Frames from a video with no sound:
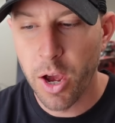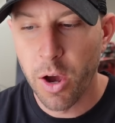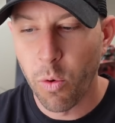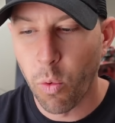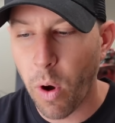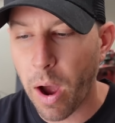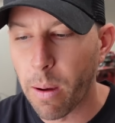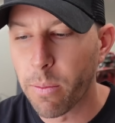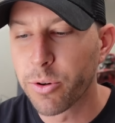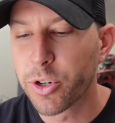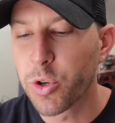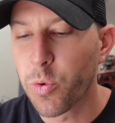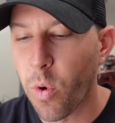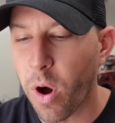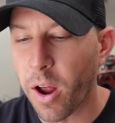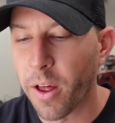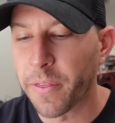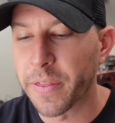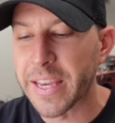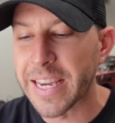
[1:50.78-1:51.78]
Why would you
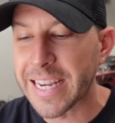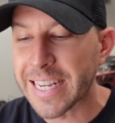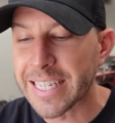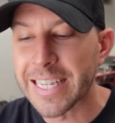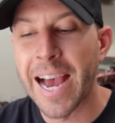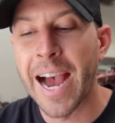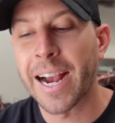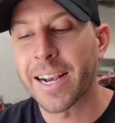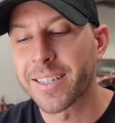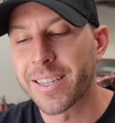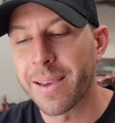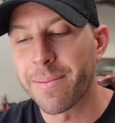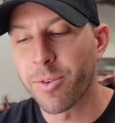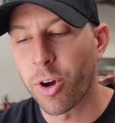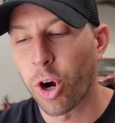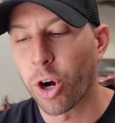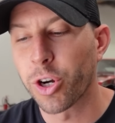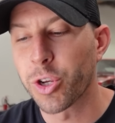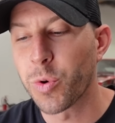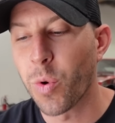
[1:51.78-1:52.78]
want the exact same
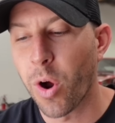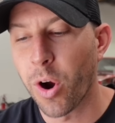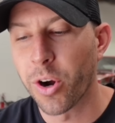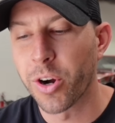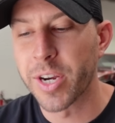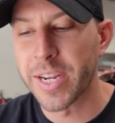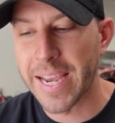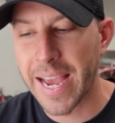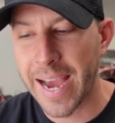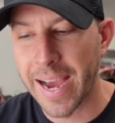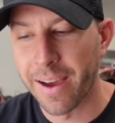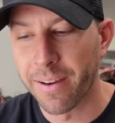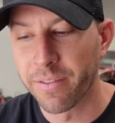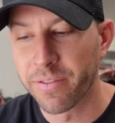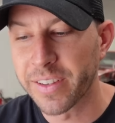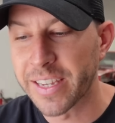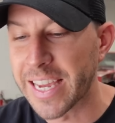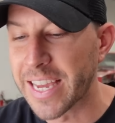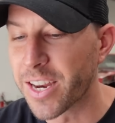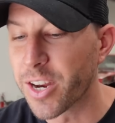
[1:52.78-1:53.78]
car you already have?
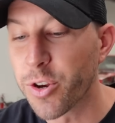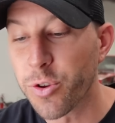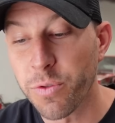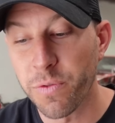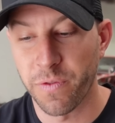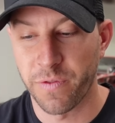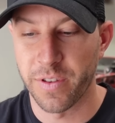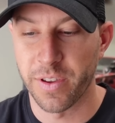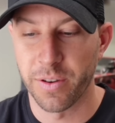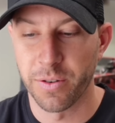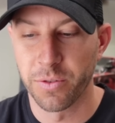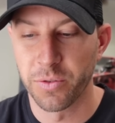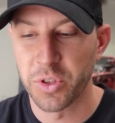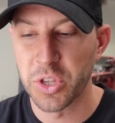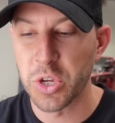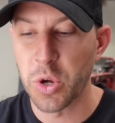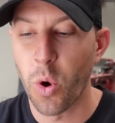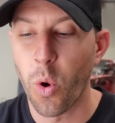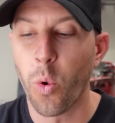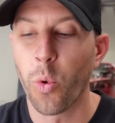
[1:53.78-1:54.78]
Get a new feel.
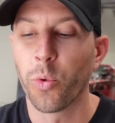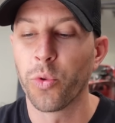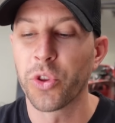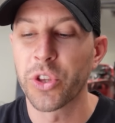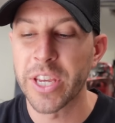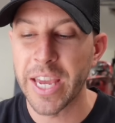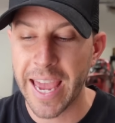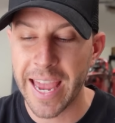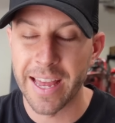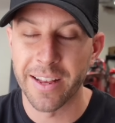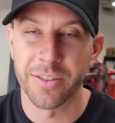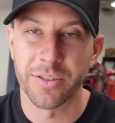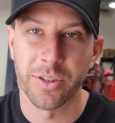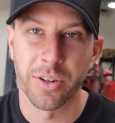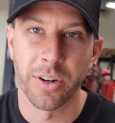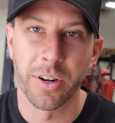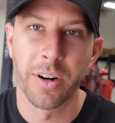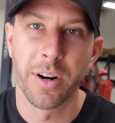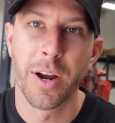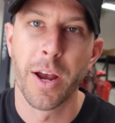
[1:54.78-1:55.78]
The only
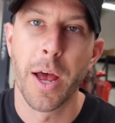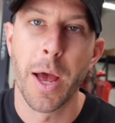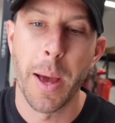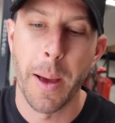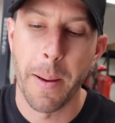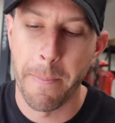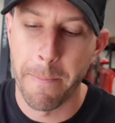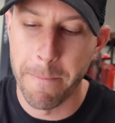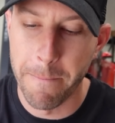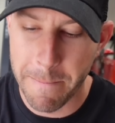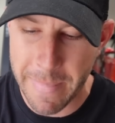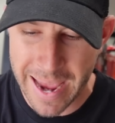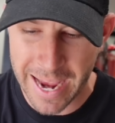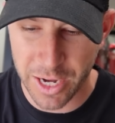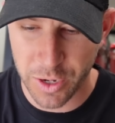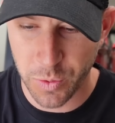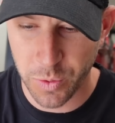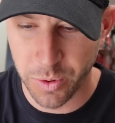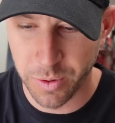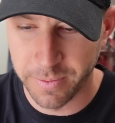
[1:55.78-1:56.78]
answer,
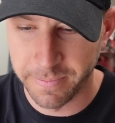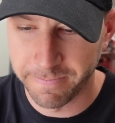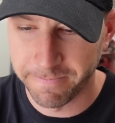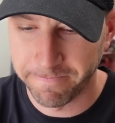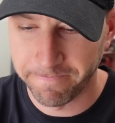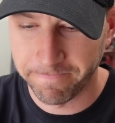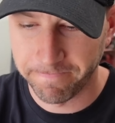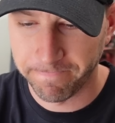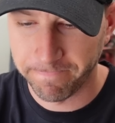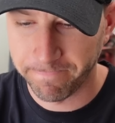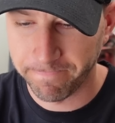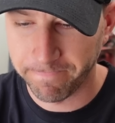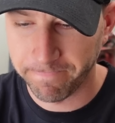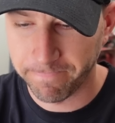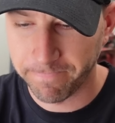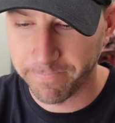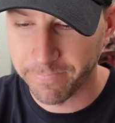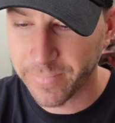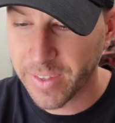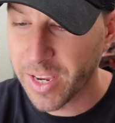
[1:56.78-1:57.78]
manual.
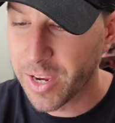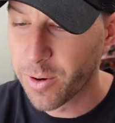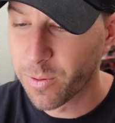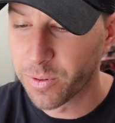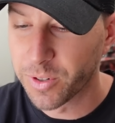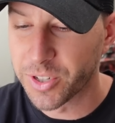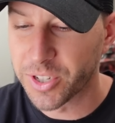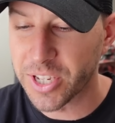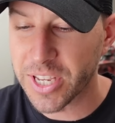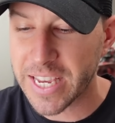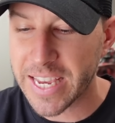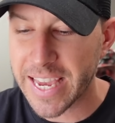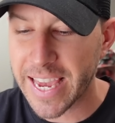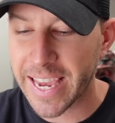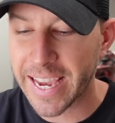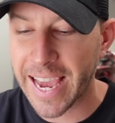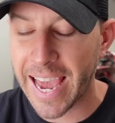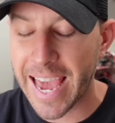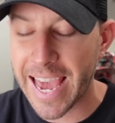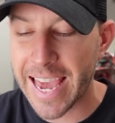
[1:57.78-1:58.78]
We're
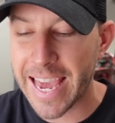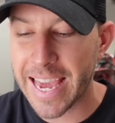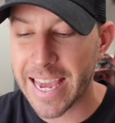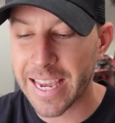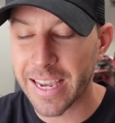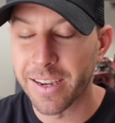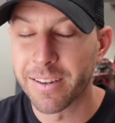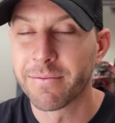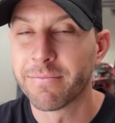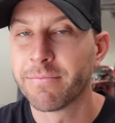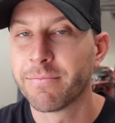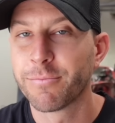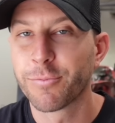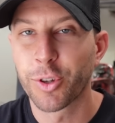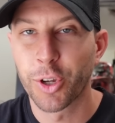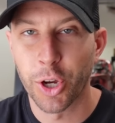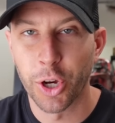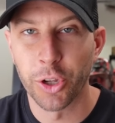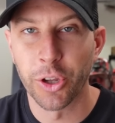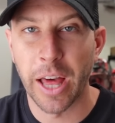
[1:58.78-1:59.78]
seeing a
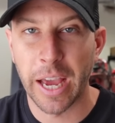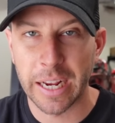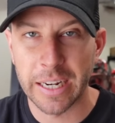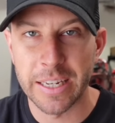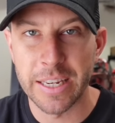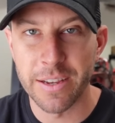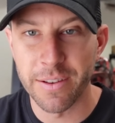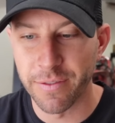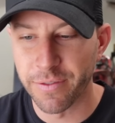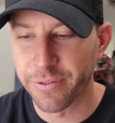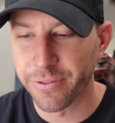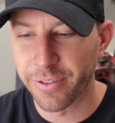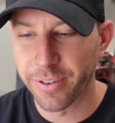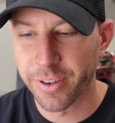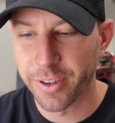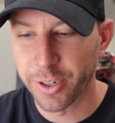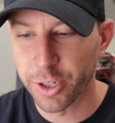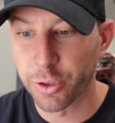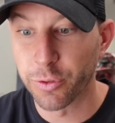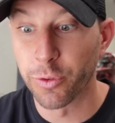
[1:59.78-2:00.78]
collective
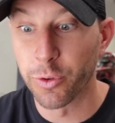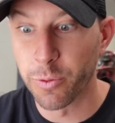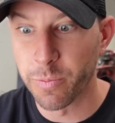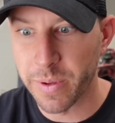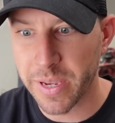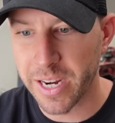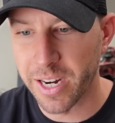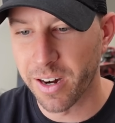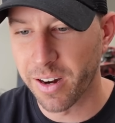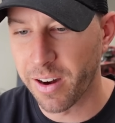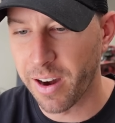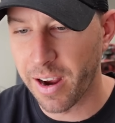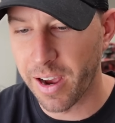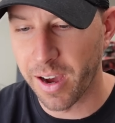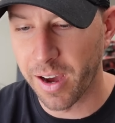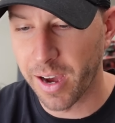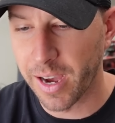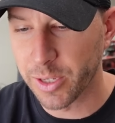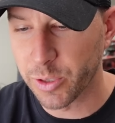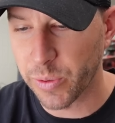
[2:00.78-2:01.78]
group here
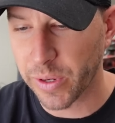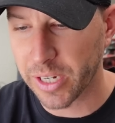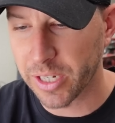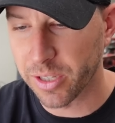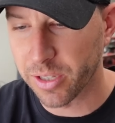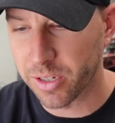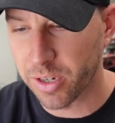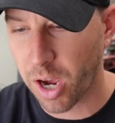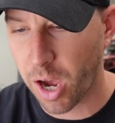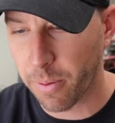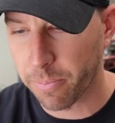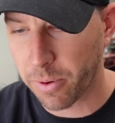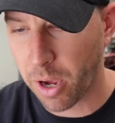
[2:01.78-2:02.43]
as we get to the top